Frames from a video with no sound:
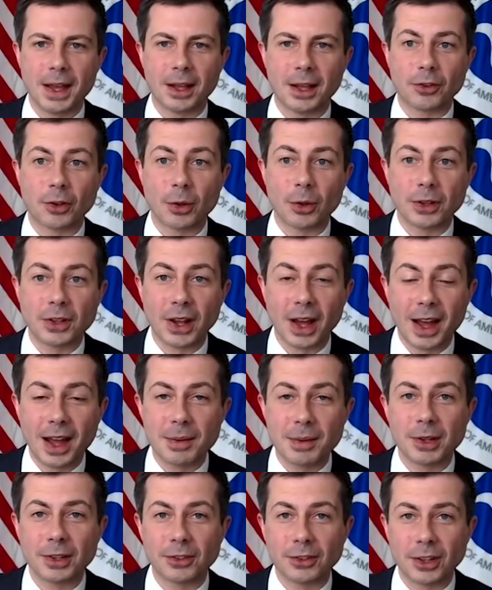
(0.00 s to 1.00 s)
And so the
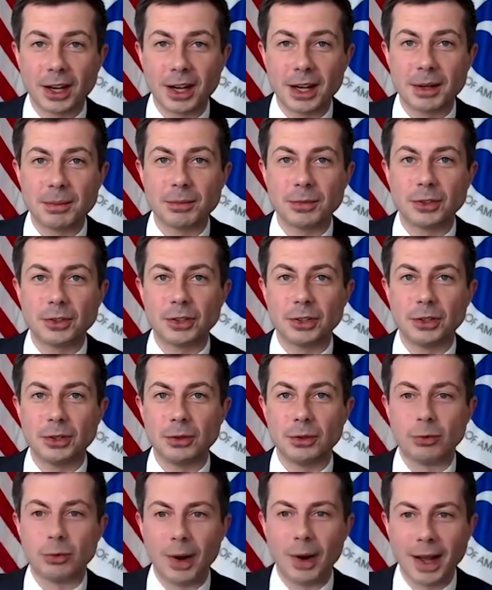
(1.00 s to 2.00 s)
time has come to